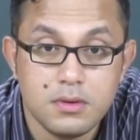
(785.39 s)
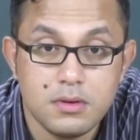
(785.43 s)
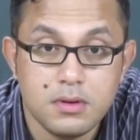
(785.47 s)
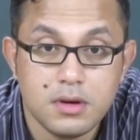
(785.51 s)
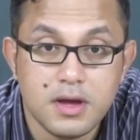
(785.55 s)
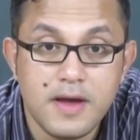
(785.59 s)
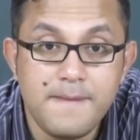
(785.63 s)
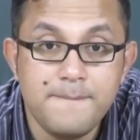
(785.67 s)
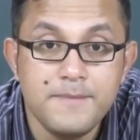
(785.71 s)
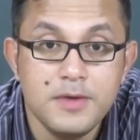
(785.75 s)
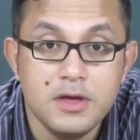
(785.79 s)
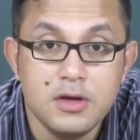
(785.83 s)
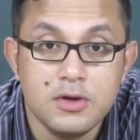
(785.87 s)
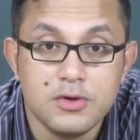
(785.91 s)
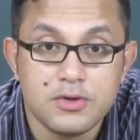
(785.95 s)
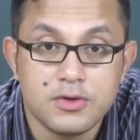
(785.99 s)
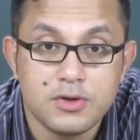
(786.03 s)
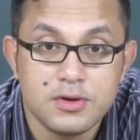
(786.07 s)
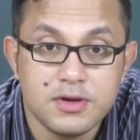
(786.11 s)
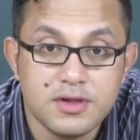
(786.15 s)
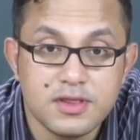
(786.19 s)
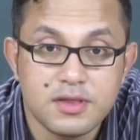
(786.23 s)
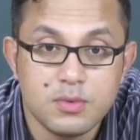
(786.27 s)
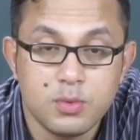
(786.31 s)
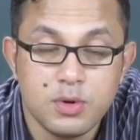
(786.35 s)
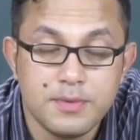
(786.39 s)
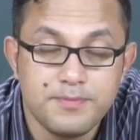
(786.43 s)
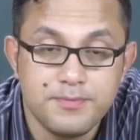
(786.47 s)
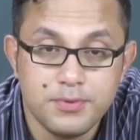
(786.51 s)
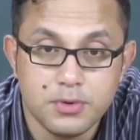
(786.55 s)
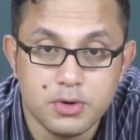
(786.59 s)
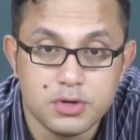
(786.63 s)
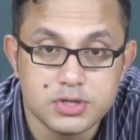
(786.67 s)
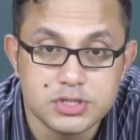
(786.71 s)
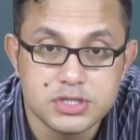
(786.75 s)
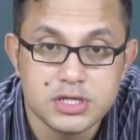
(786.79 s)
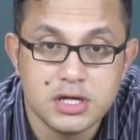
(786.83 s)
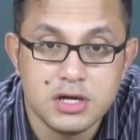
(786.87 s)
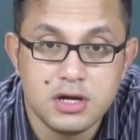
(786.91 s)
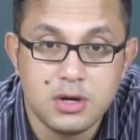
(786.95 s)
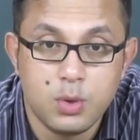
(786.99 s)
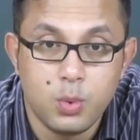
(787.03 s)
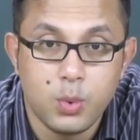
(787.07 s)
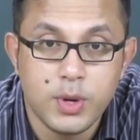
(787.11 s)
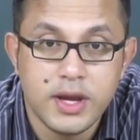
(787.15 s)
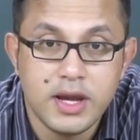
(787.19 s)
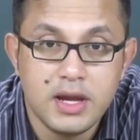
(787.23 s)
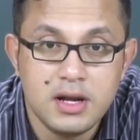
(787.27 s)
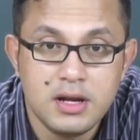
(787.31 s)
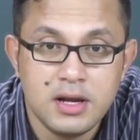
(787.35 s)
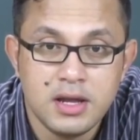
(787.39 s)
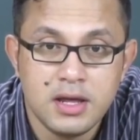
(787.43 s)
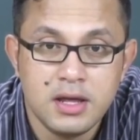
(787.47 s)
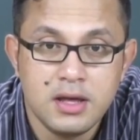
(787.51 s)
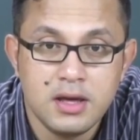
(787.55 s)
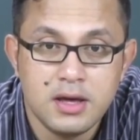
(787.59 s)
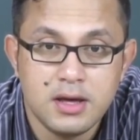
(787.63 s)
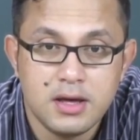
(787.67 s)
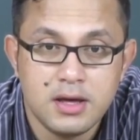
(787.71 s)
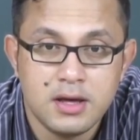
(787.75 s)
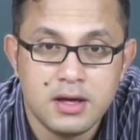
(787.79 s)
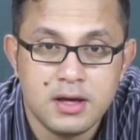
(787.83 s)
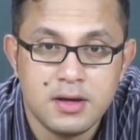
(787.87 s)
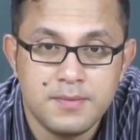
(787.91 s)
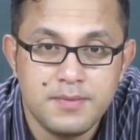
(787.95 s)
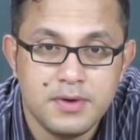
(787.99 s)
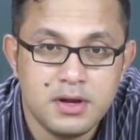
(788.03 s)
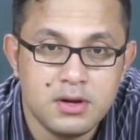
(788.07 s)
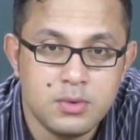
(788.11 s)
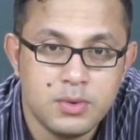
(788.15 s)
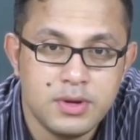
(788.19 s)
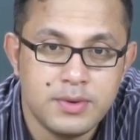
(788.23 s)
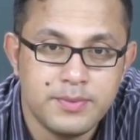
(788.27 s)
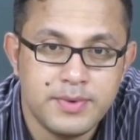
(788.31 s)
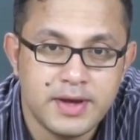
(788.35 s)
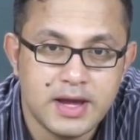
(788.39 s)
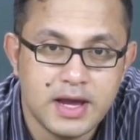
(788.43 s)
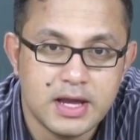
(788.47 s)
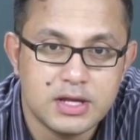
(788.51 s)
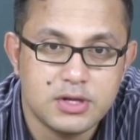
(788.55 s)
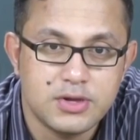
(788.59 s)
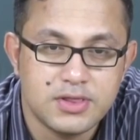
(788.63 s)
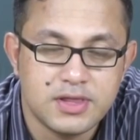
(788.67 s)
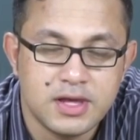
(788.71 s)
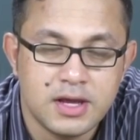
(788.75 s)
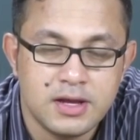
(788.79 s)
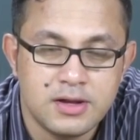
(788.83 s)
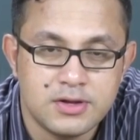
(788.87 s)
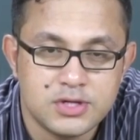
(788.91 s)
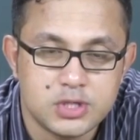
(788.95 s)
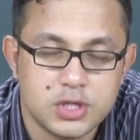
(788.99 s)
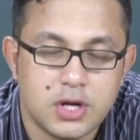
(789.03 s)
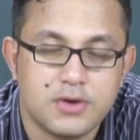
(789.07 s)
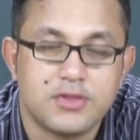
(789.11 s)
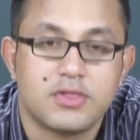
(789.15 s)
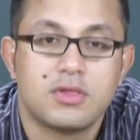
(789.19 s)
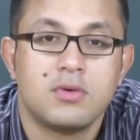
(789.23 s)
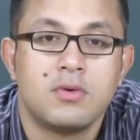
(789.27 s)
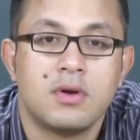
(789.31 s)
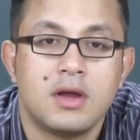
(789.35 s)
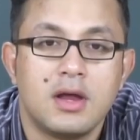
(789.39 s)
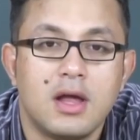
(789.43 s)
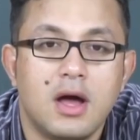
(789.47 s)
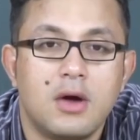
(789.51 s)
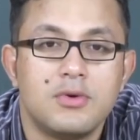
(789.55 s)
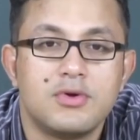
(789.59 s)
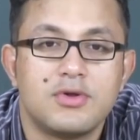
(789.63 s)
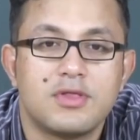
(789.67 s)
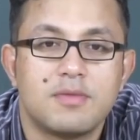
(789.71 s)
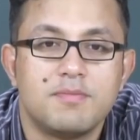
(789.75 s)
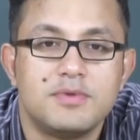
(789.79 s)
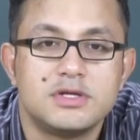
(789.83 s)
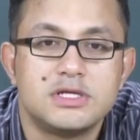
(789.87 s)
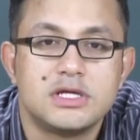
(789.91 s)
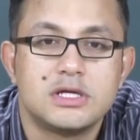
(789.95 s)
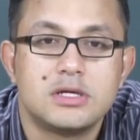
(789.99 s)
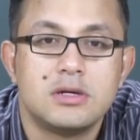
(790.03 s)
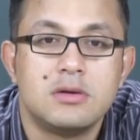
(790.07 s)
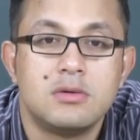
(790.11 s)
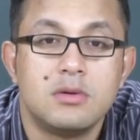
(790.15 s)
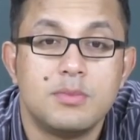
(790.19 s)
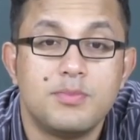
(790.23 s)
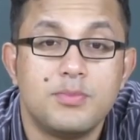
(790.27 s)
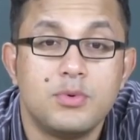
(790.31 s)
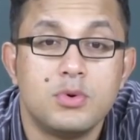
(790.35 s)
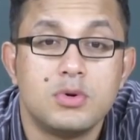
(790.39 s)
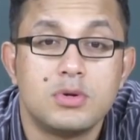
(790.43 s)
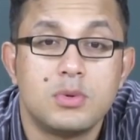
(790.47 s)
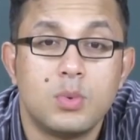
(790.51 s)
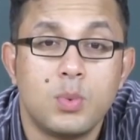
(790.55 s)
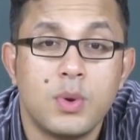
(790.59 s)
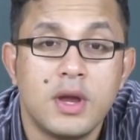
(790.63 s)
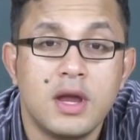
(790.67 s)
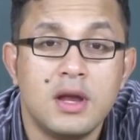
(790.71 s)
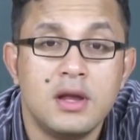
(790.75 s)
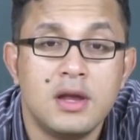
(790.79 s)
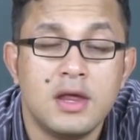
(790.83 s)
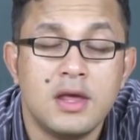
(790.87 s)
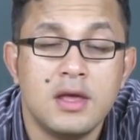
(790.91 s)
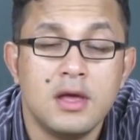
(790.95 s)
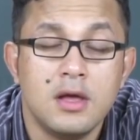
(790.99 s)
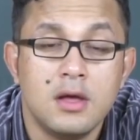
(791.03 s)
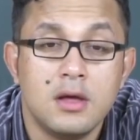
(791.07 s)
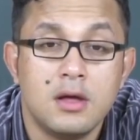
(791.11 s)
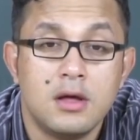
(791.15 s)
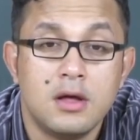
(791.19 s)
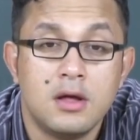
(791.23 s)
Okay? So this report really, uh, you know, we, we, get to see the short story how this particular report really,